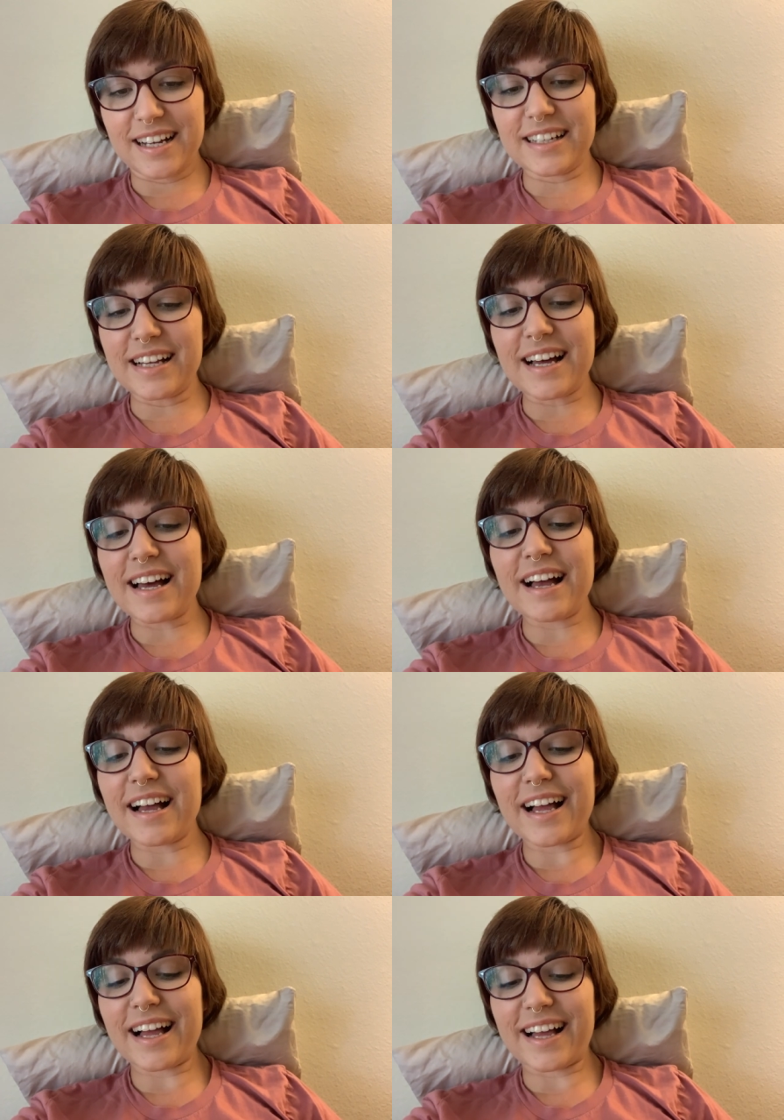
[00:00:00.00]
ah,
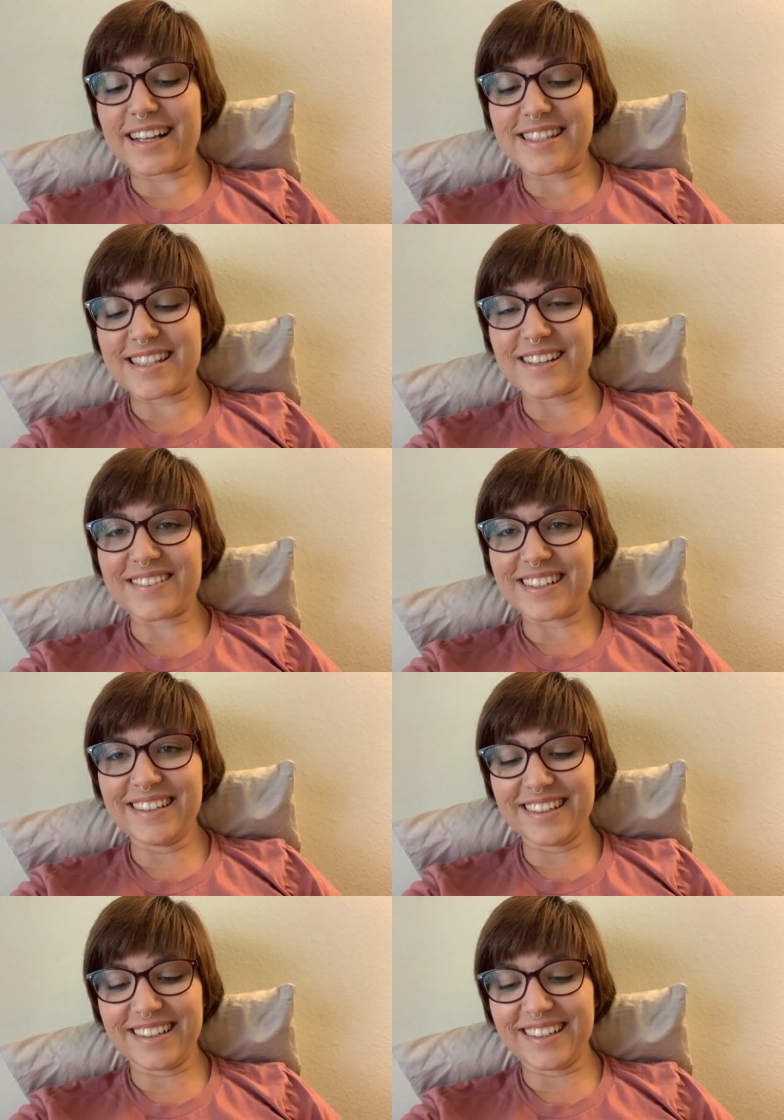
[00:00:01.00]
it's so
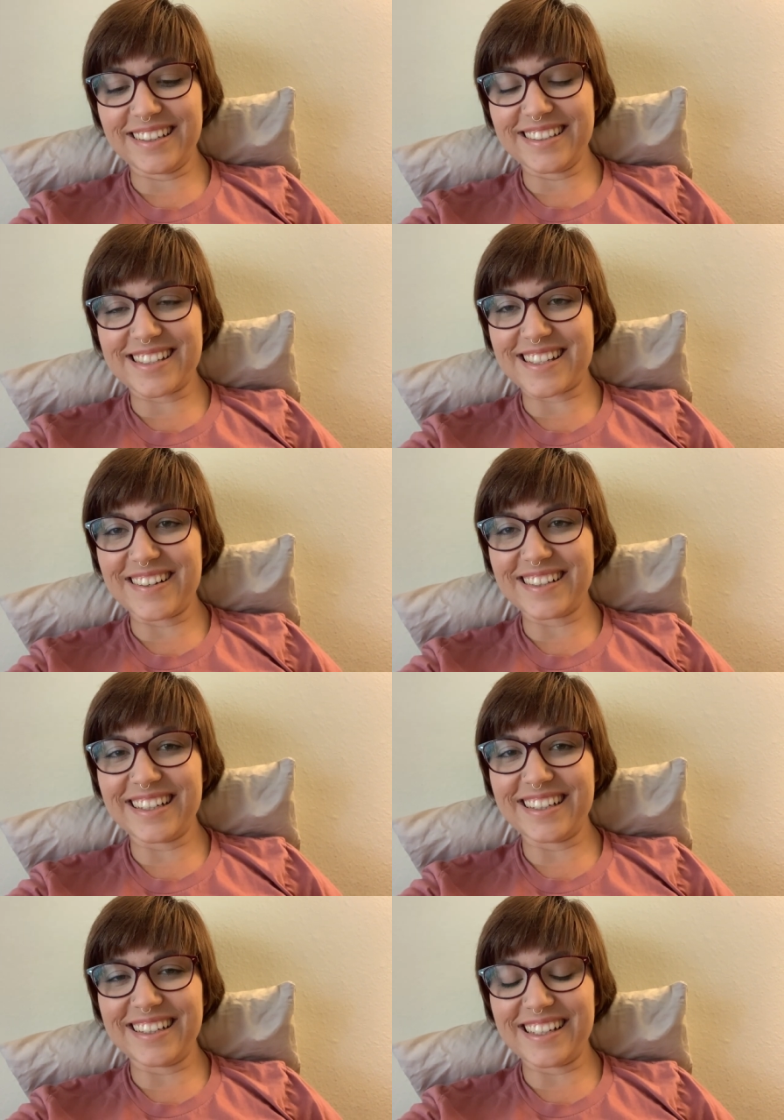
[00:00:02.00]
good. It's so
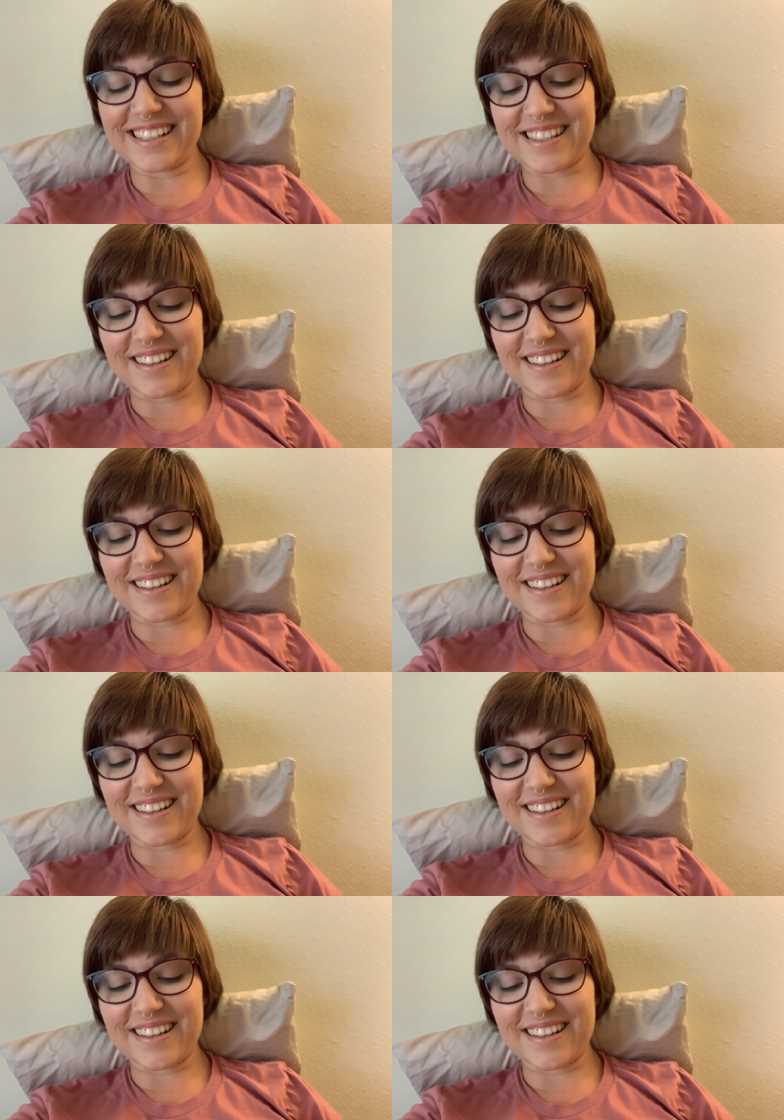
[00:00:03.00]
good.